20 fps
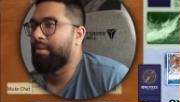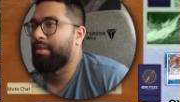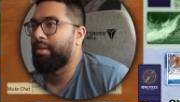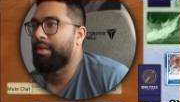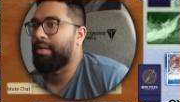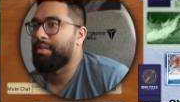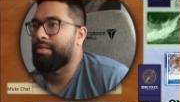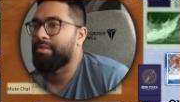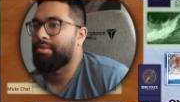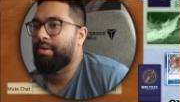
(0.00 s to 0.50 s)

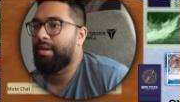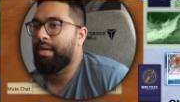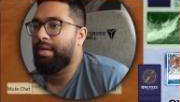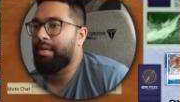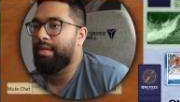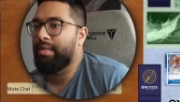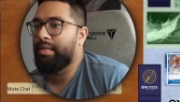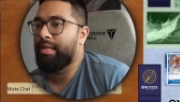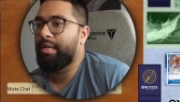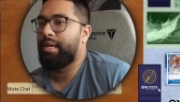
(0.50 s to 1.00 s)
this,
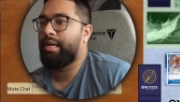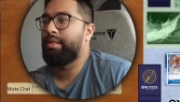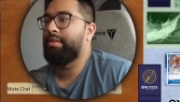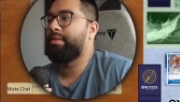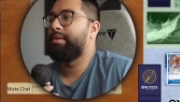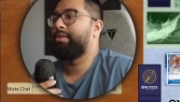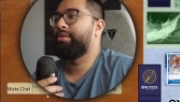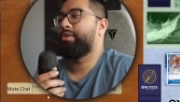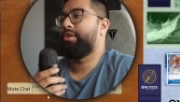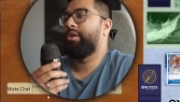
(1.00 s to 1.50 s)
right? And then
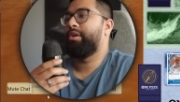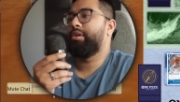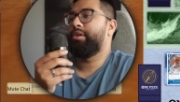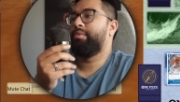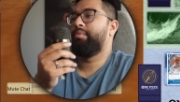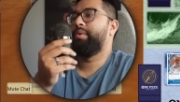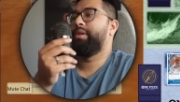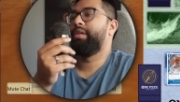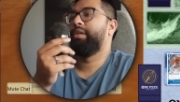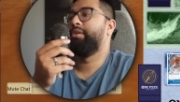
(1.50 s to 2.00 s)
end the
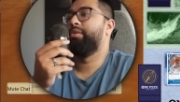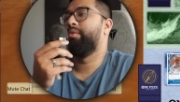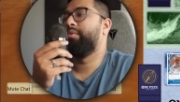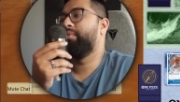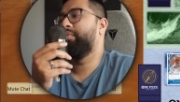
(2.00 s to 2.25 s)
turn. We can go